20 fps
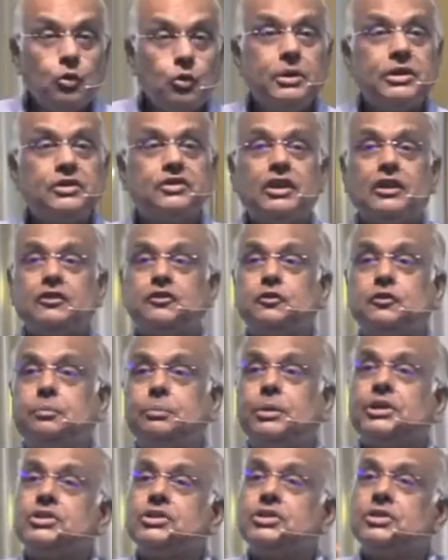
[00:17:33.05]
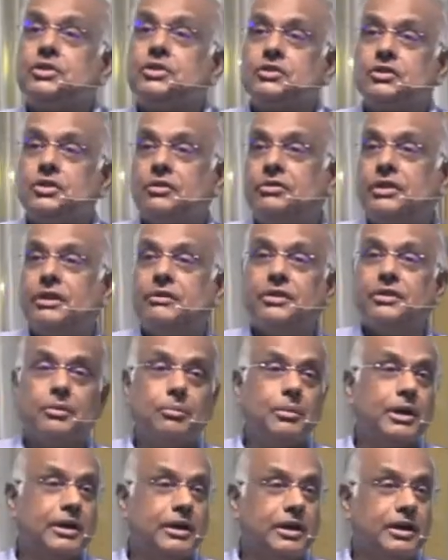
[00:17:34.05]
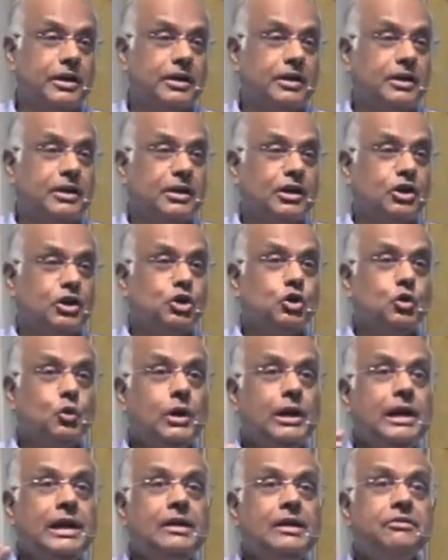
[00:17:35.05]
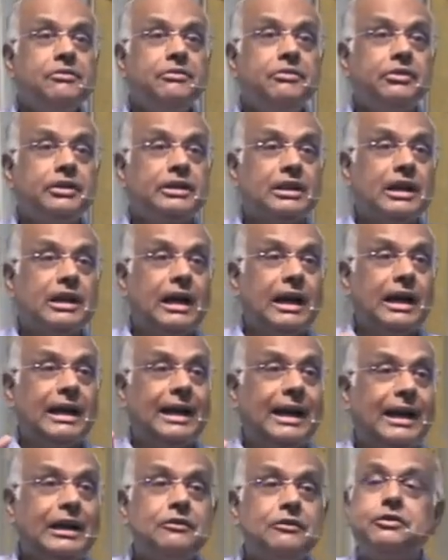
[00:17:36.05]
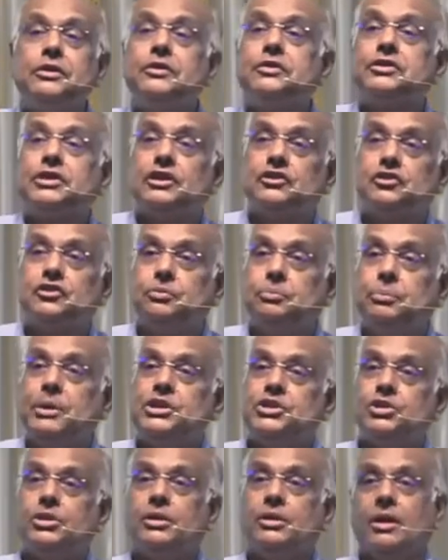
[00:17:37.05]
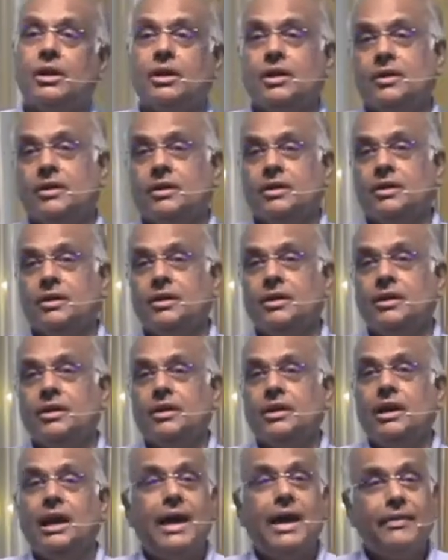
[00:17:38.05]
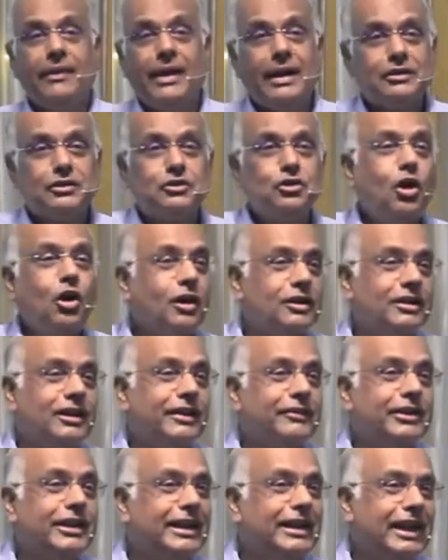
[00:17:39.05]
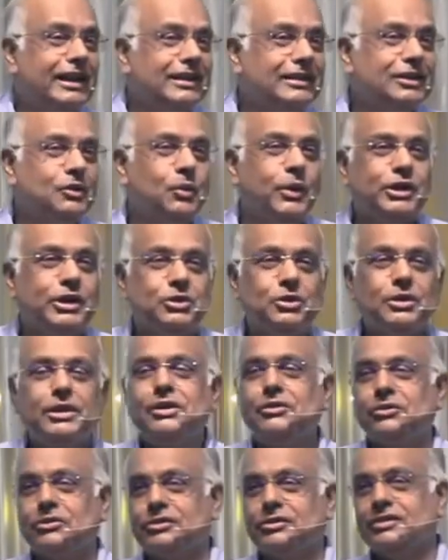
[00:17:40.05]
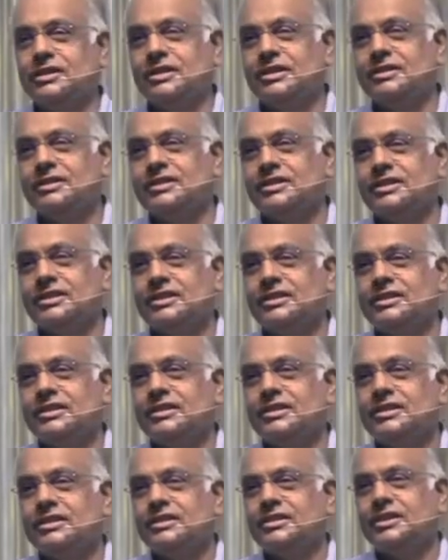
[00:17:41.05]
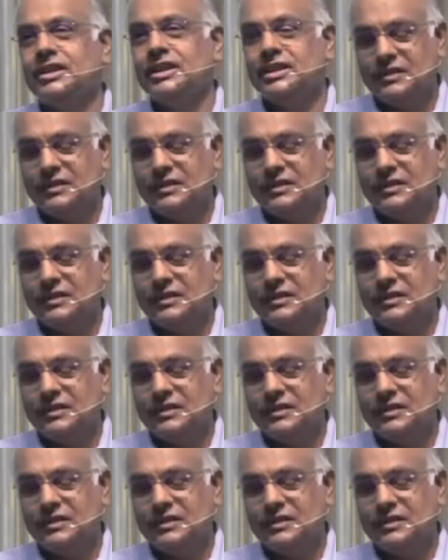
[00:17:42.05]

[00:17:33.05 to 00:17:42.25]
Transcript: suspicious of everybody. You will live with a, a life of suspicion. And that's not a very healthy way to live, you know. Right?